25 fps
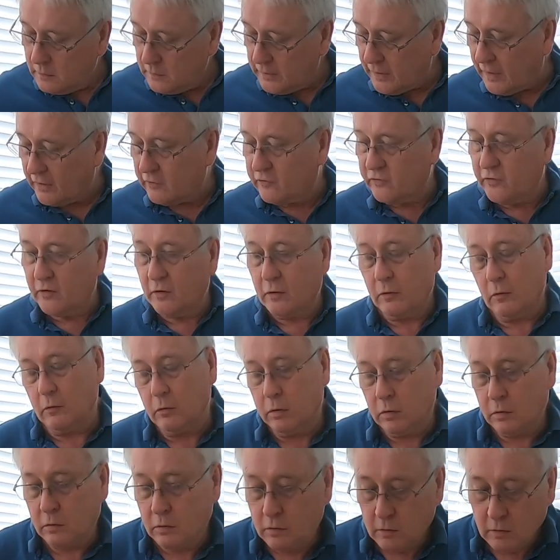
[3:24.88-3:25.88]
Yeah.
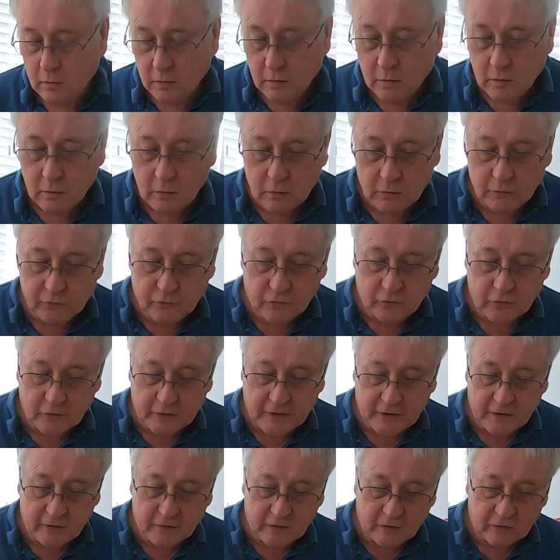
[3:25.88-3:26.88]
So. Just
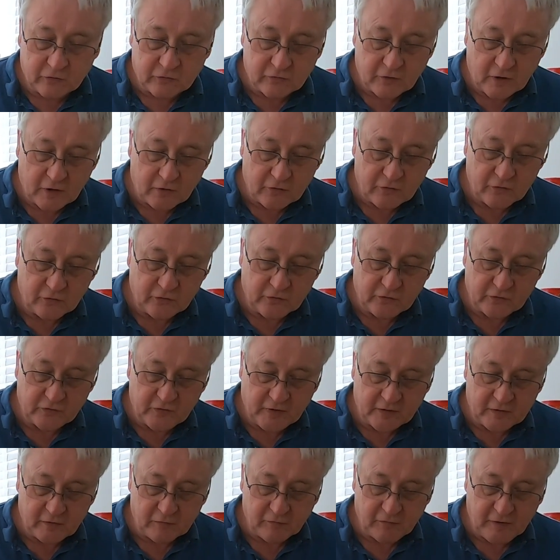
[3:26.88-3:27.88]
looking at the instructions, you
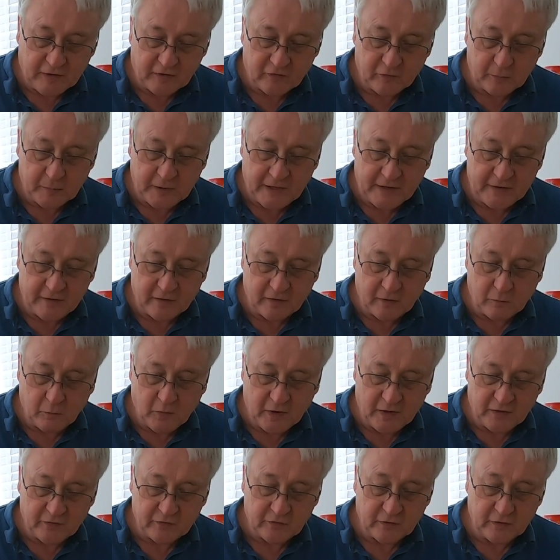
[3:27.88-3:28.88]
take the flexible end of the
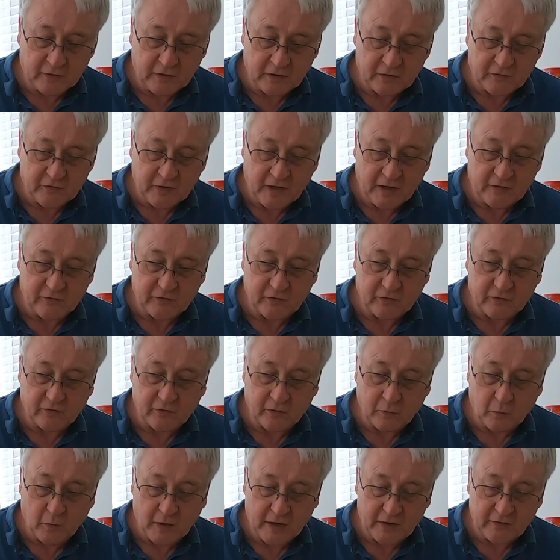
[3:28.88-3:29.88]
waste and you attach it to
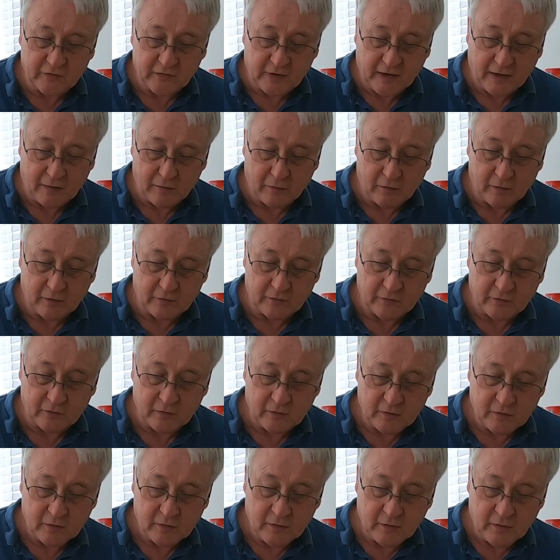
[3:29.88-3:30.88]
the waste outlet
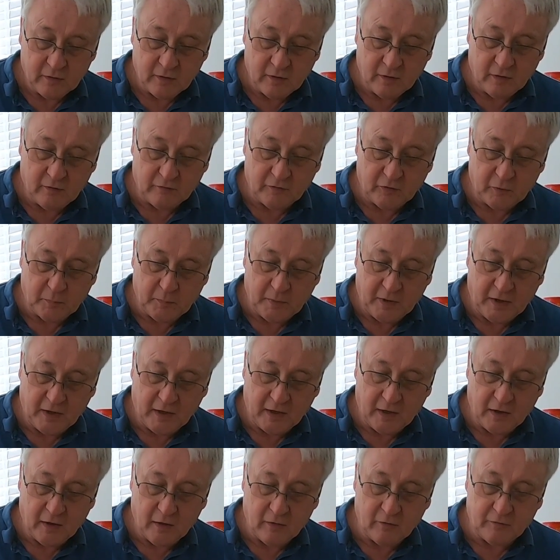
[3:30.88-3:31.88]
of your pipe,